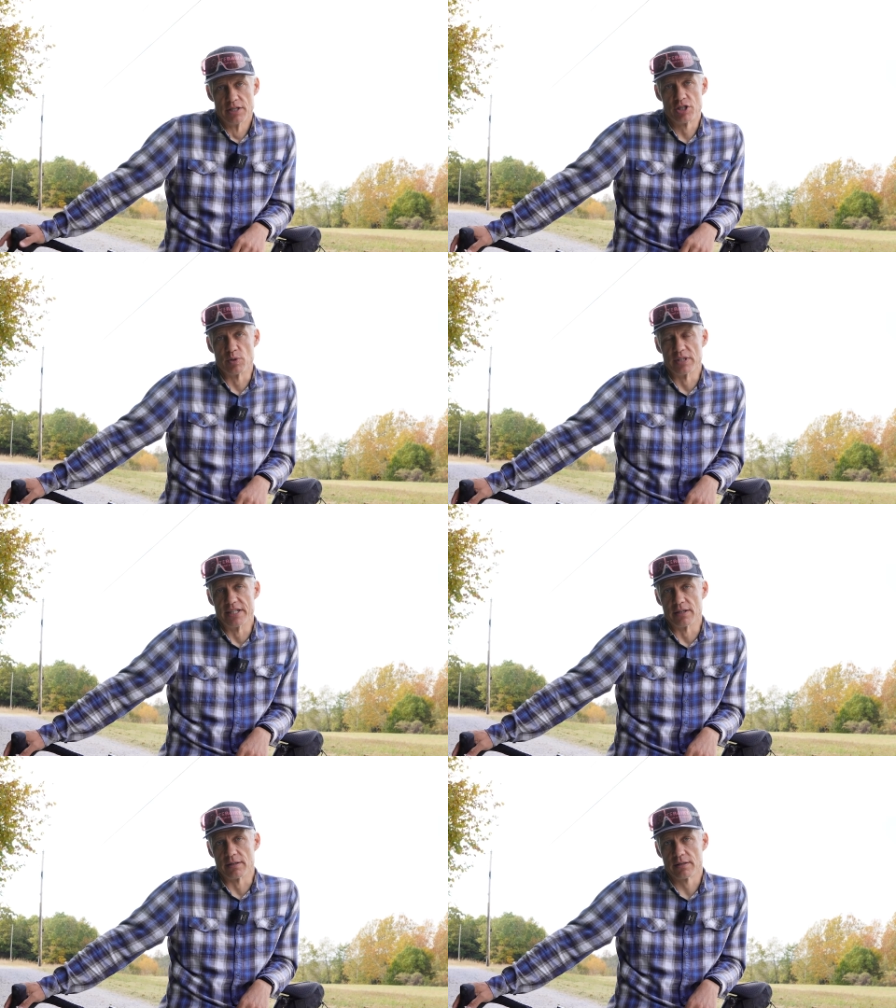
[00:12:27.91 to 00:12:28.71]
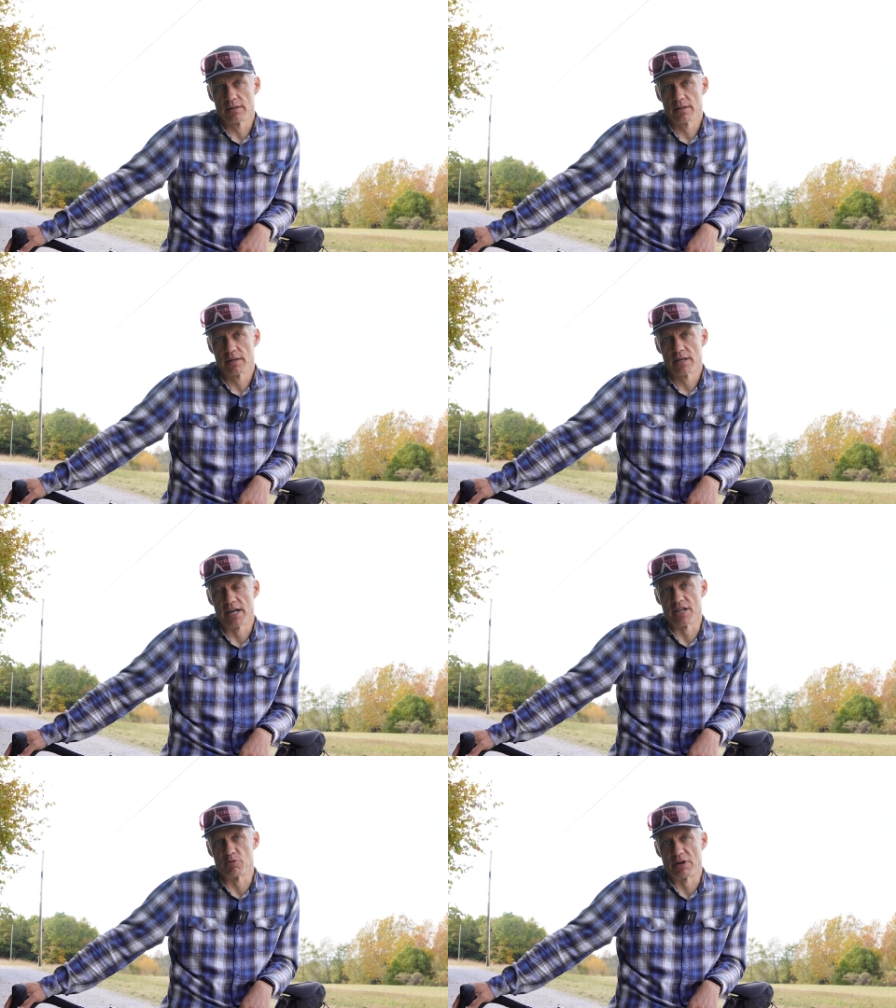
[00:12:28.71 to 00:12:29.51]
2-liter
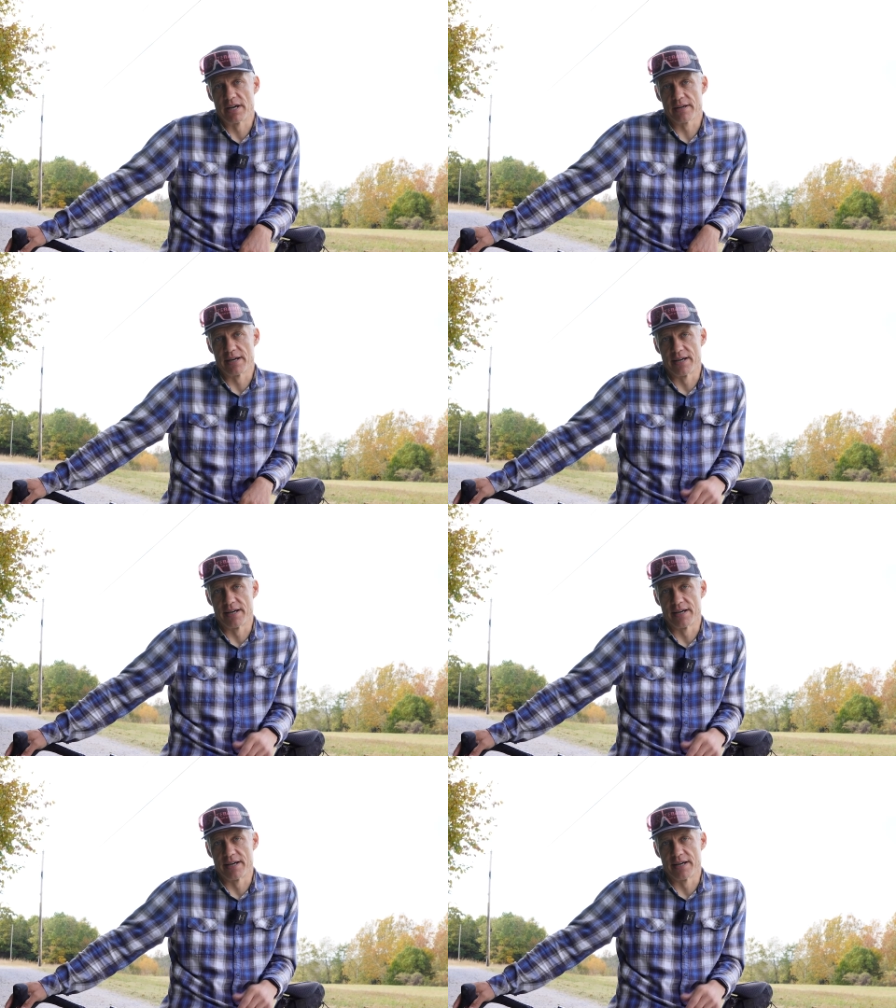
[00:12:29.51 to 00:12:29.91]
Hydro pack.